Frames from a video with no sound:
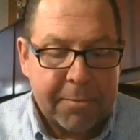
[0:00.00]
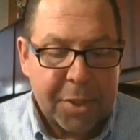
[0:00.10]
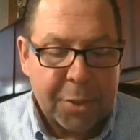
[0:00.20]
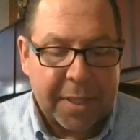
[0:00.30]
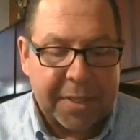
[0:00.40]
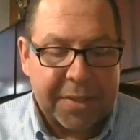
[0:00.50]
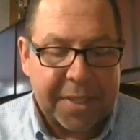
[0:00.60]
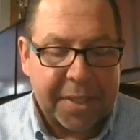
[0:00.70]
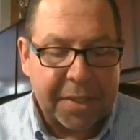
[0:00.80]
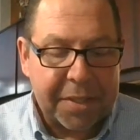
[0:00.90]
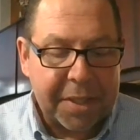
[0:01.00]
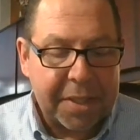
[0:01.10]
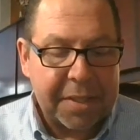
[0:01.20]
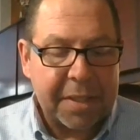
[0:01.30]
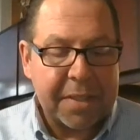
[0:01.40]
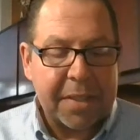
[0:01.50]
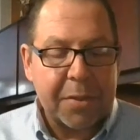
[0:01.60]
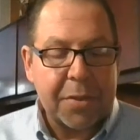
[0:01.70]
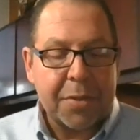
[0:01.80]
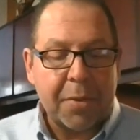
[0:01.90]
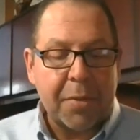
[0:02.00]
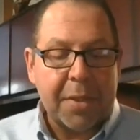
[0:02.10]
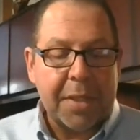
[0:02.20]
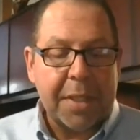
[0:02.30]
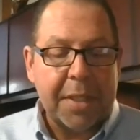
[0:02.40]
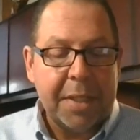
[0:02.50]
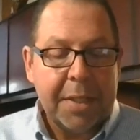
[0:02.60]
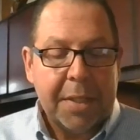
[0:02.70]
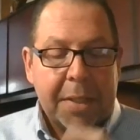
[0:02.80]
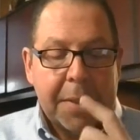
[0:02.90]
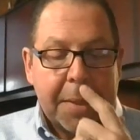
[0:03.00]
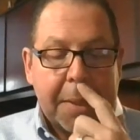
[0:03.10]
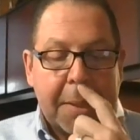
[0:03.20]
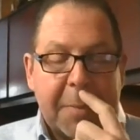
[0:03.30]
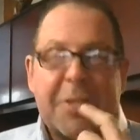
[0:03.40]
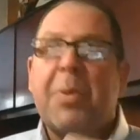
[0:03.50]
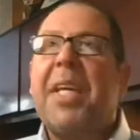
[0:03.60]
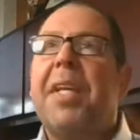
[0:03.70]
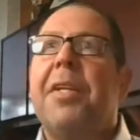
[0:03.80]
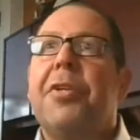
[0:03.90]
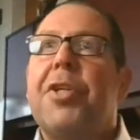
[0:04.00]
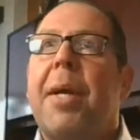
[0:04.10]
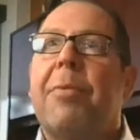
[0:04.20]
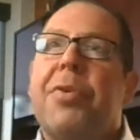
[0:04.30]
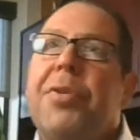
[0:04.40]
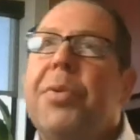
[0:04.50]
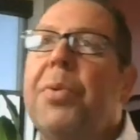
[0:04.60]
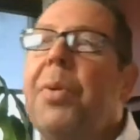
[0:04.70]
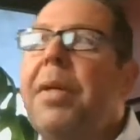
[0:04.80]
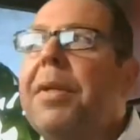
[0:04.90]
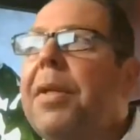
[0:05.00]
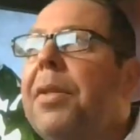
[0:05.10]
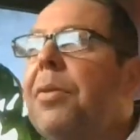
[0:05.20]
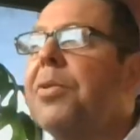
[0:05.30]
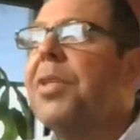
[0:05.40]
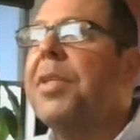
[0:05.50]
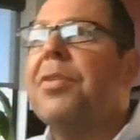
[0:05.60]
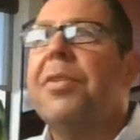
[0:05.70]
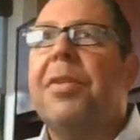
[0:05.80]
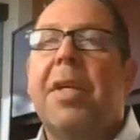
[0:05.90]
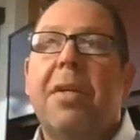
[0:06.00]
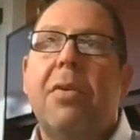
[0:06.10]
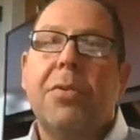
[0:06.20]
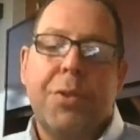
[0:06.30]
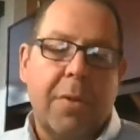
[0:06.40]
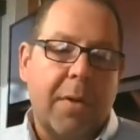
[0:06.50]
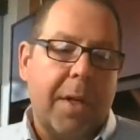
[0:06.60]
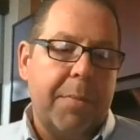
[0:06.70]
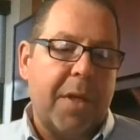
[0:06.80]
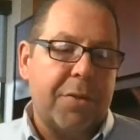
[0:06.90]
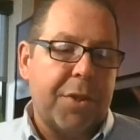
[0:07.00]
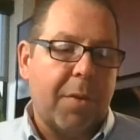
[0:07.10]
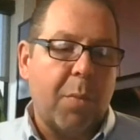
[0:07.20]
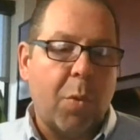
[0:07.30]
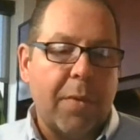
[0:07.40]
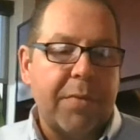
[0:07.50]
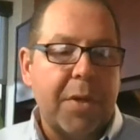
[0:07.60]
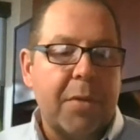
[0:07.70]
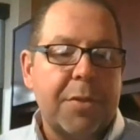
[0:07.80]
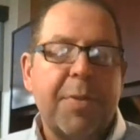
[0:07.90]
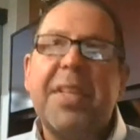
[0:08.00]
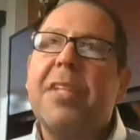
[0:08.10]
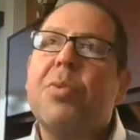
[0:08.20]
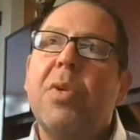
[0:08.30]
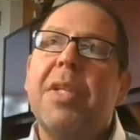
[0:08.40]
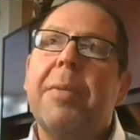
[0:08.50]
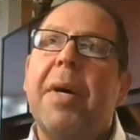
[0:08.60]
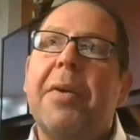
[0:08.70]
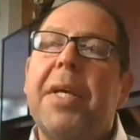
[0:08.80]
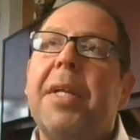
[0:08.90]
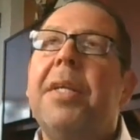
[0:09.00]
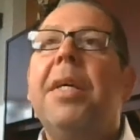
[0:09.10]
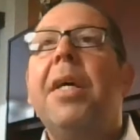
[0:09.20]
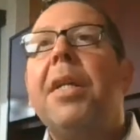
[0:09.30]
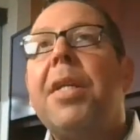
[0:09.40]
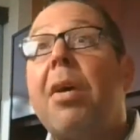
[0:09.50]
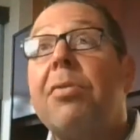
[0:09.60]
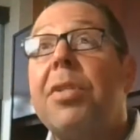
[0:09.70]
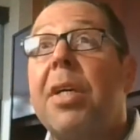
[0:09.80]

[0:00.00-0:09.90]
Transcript: Trying to think on I think those are really As we get into chapter two and those things in culture, I'll share more of those. But that's really about it. Now,